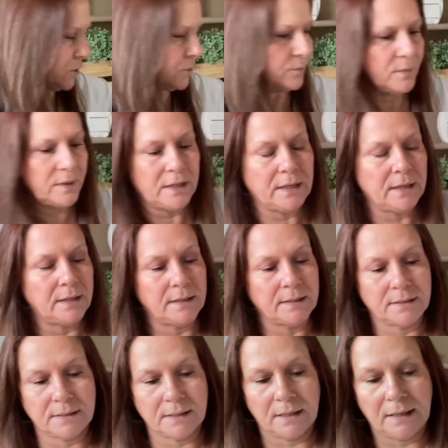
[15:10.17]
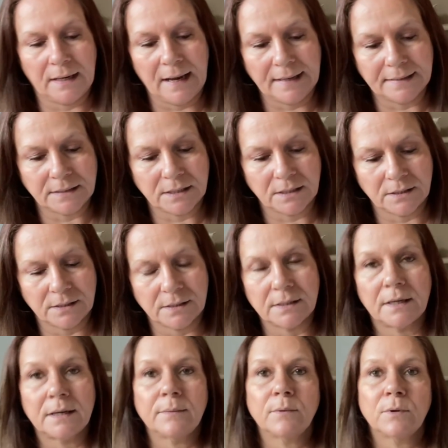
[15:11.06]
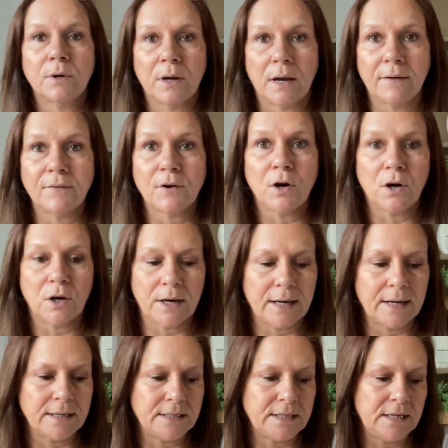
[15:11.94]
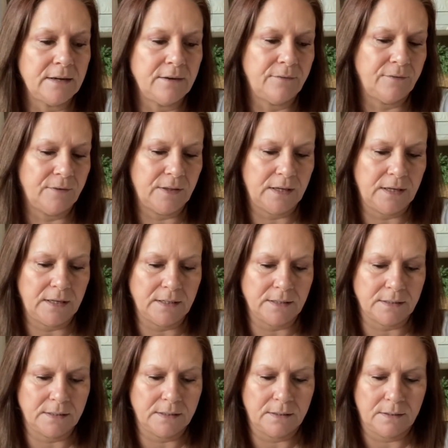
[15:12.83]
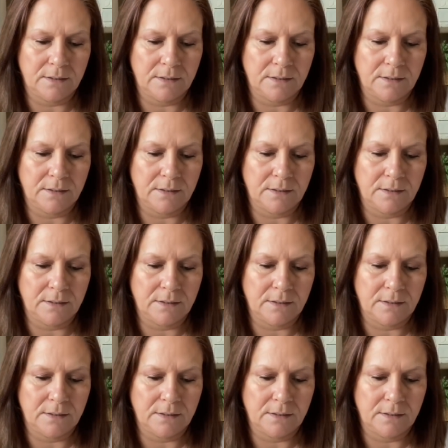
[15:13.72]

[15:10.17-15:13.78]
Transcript: up these letters, and I've got an idea for these.